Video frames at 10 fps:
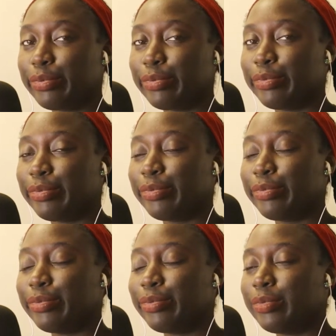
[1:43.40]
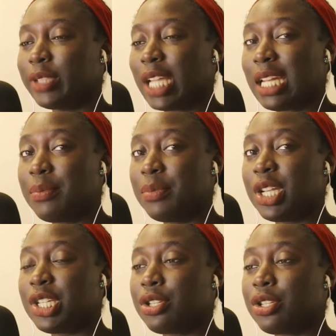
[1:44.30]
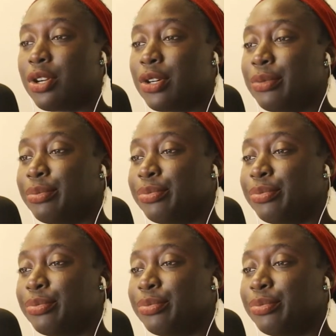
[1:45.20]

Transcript: Mm-hmm. Get them digits, girl.